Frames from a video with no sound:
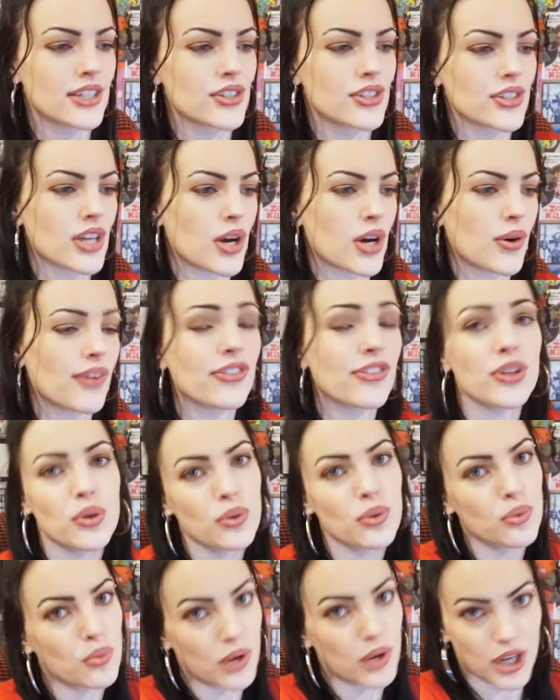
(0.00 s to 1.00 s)
So if
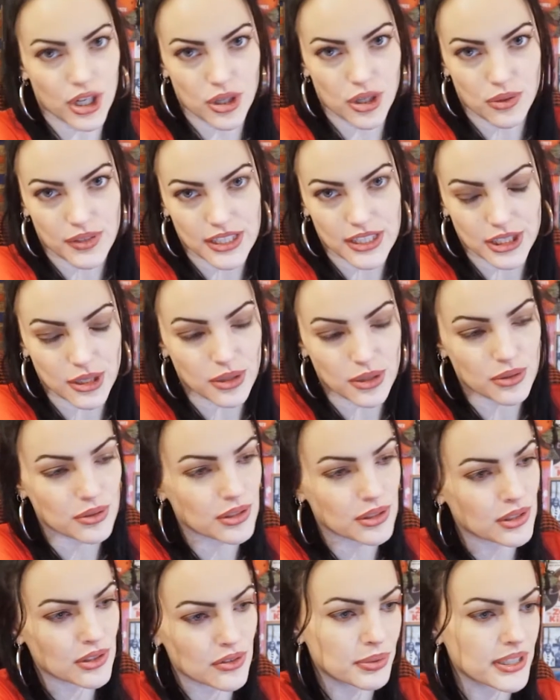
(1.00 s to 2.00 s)
you want to go read
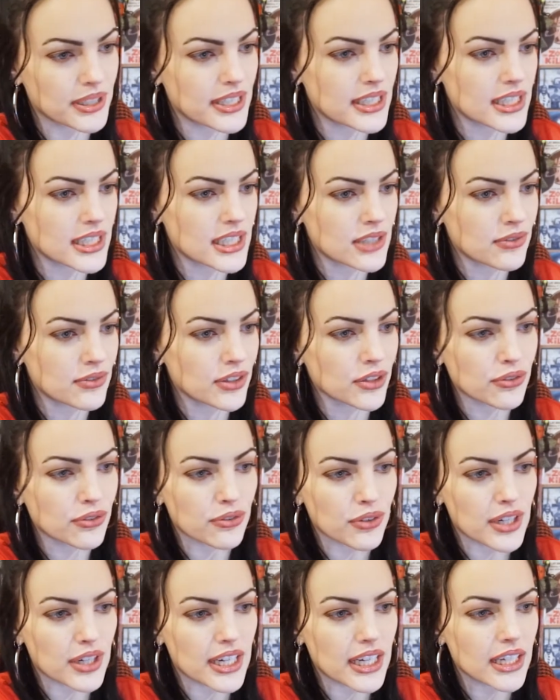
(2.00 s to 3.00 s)
those, please feel
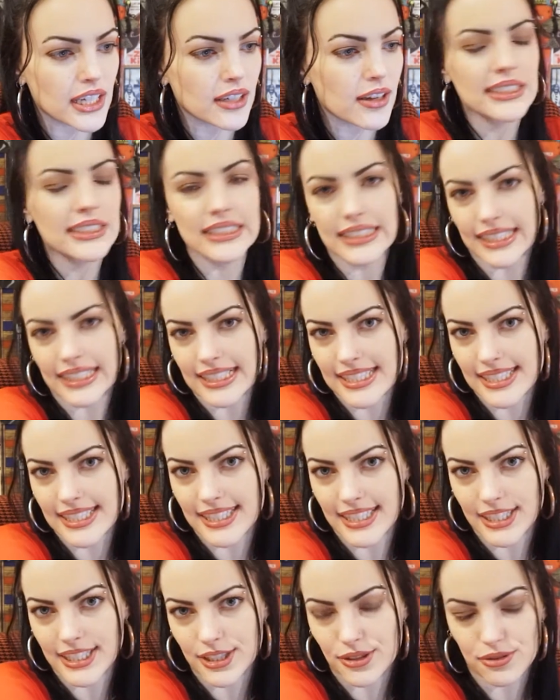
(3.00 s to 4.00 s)
free. Links in
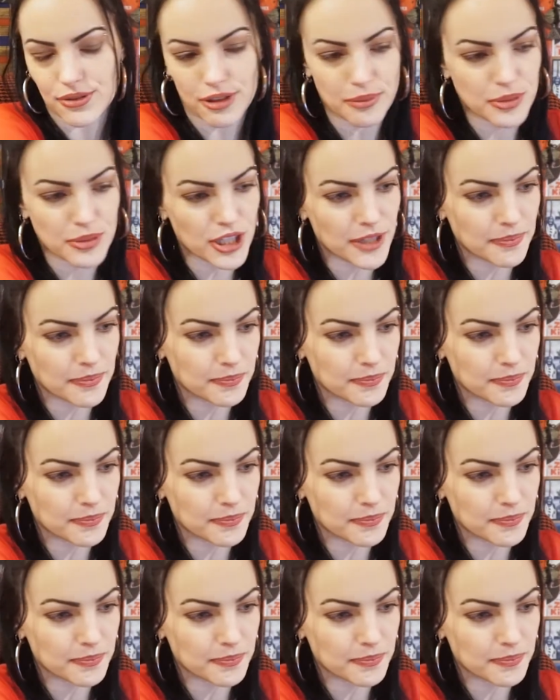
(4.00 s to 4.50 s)
the description.